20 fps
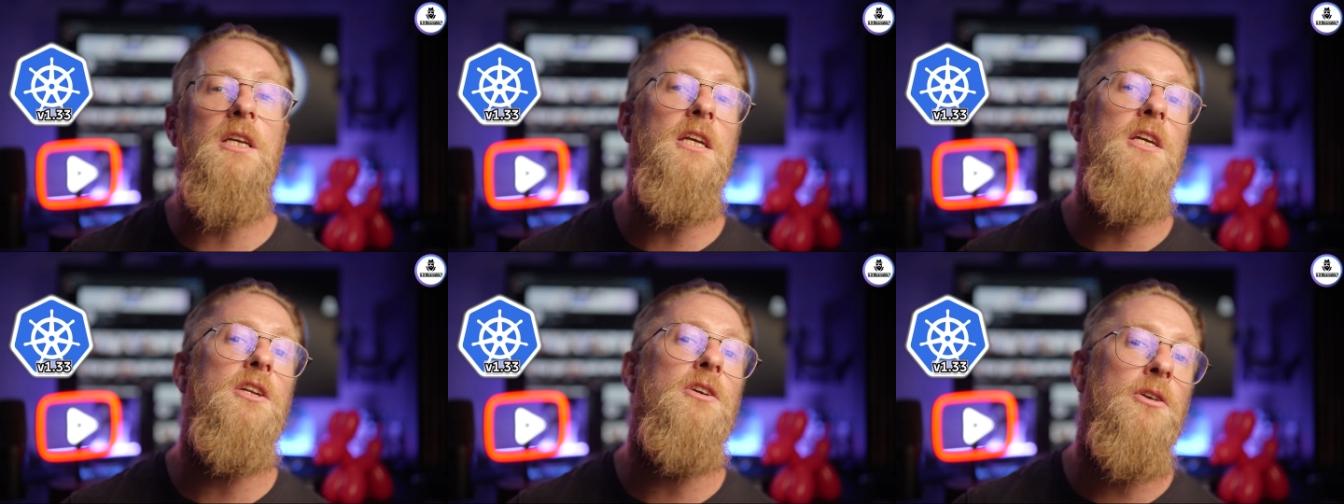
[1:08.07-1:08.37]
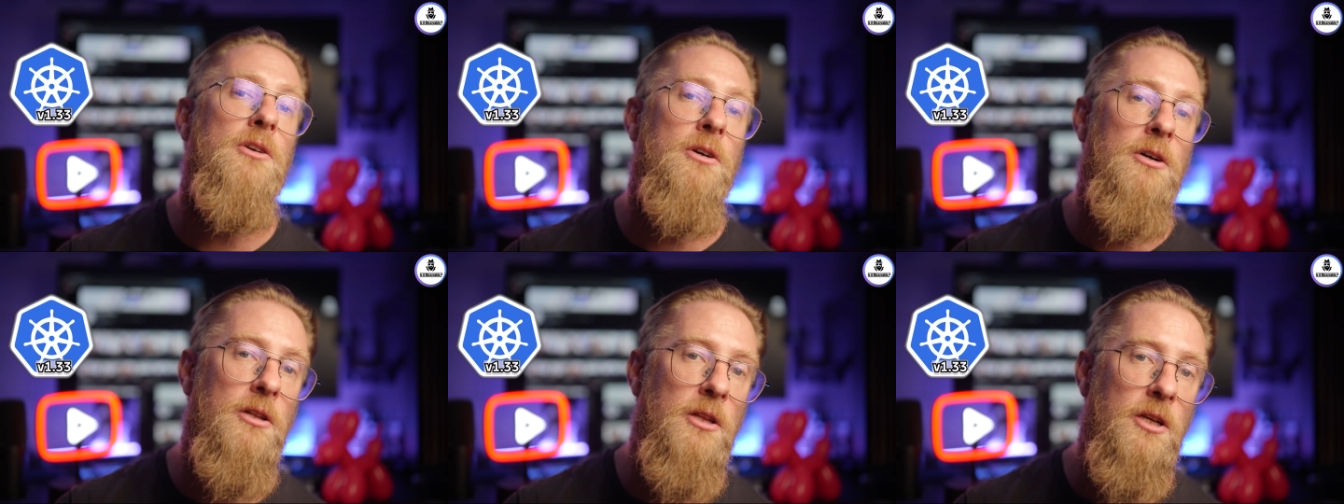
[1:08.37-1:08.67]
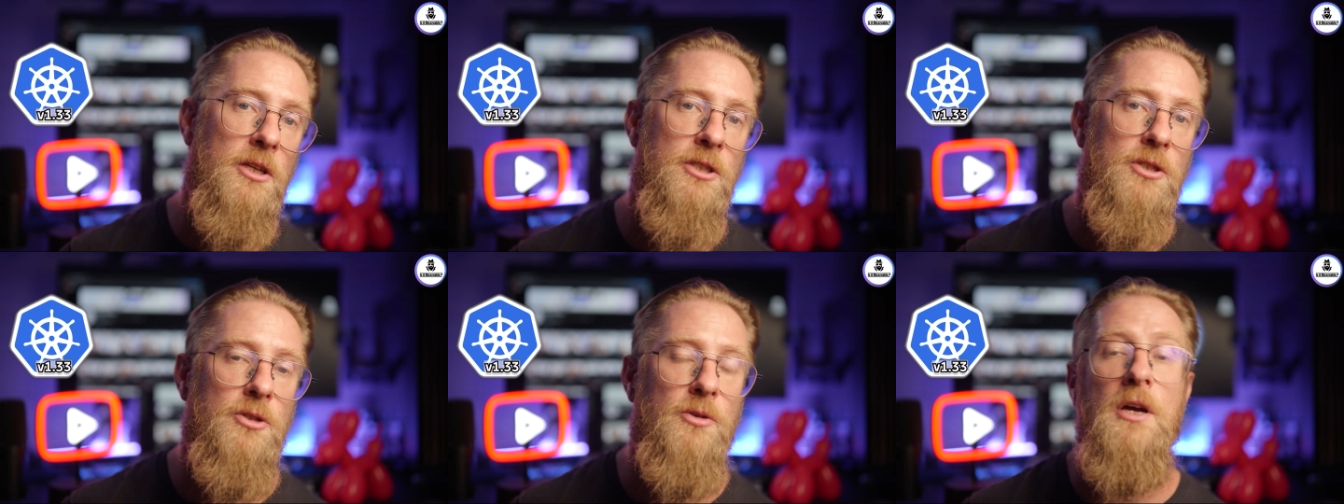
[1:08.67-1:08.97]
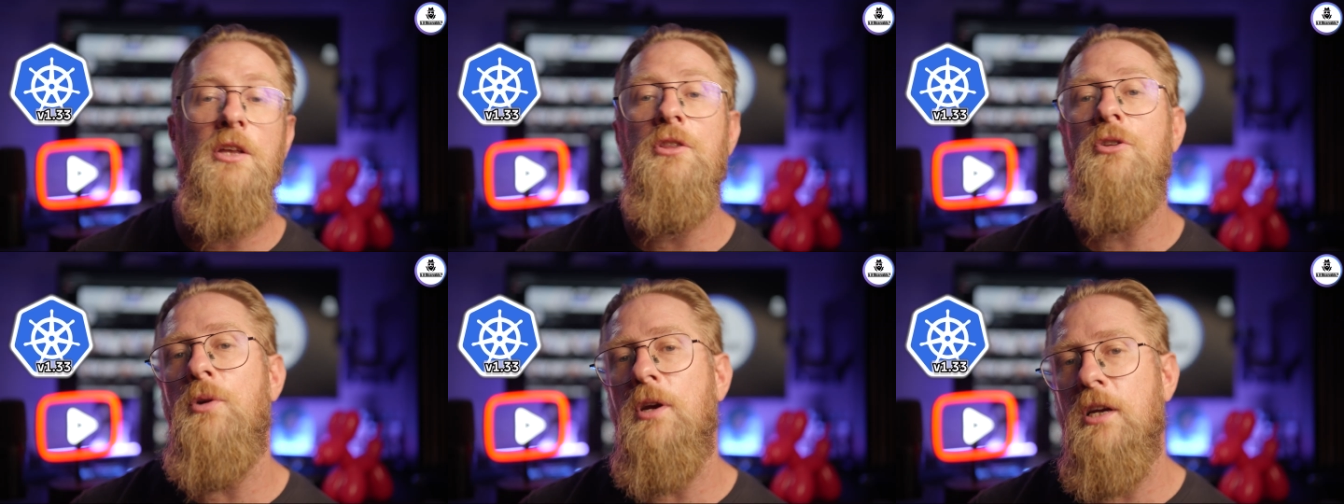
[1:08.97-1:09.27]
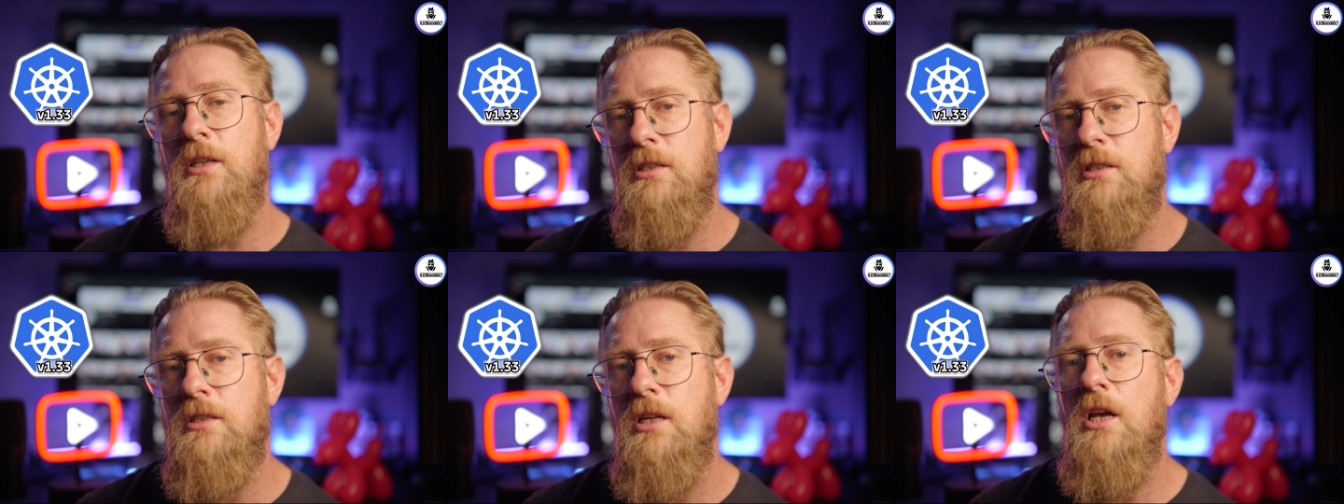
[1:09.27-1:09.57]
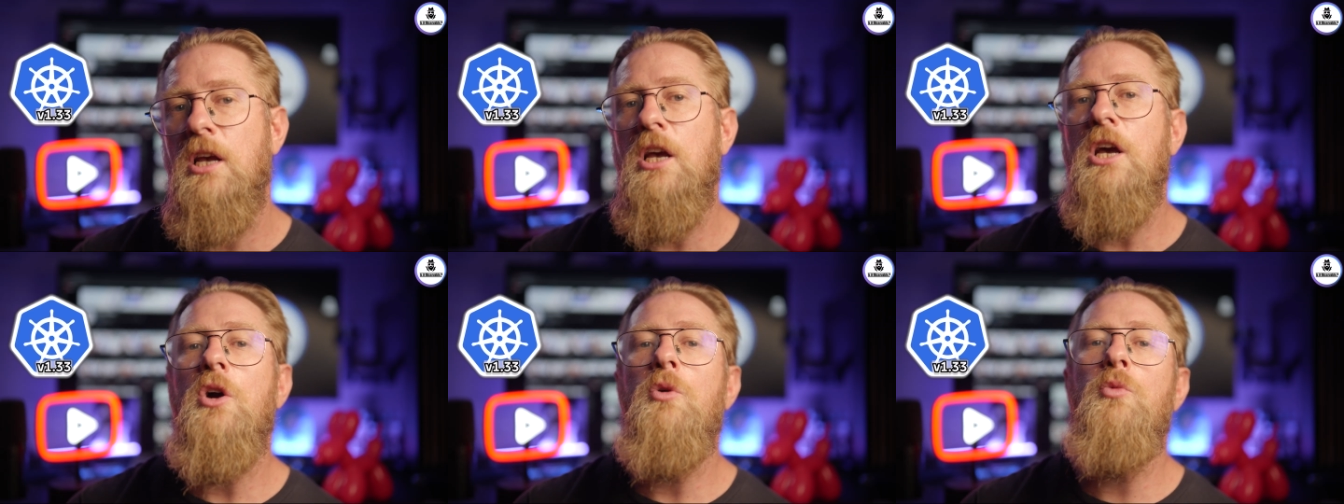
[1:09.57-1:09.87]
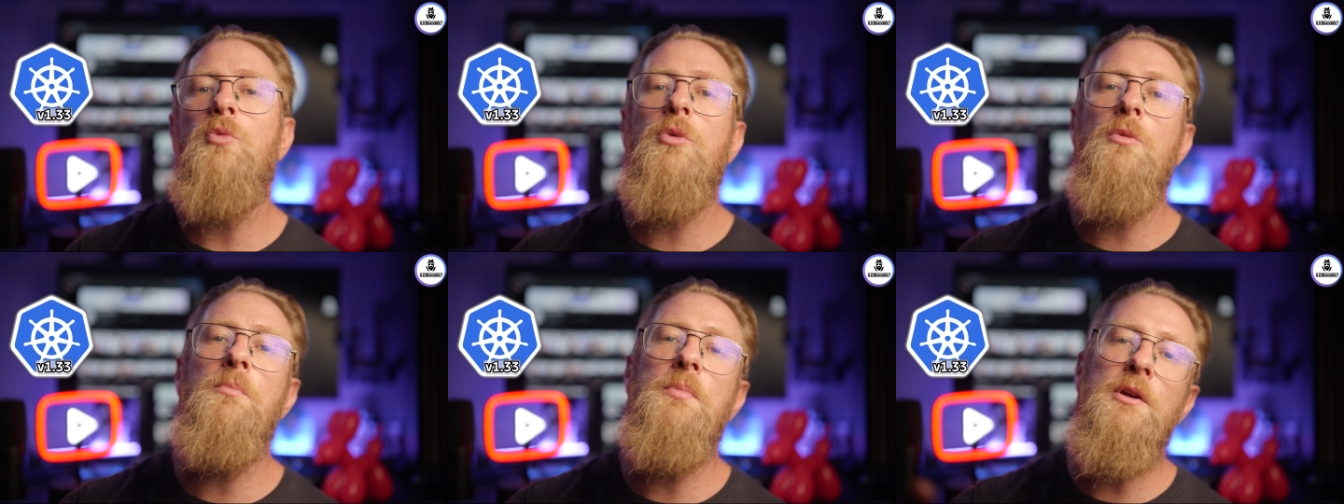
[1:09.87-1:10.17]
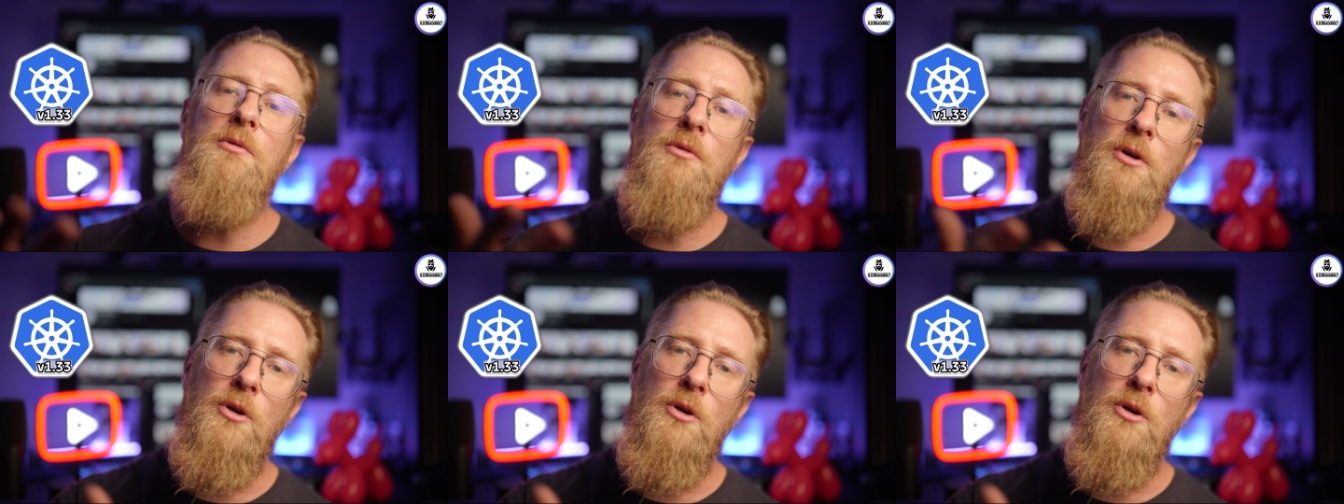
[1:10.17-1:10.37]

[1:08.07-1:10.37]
in our cluster, and the rest will be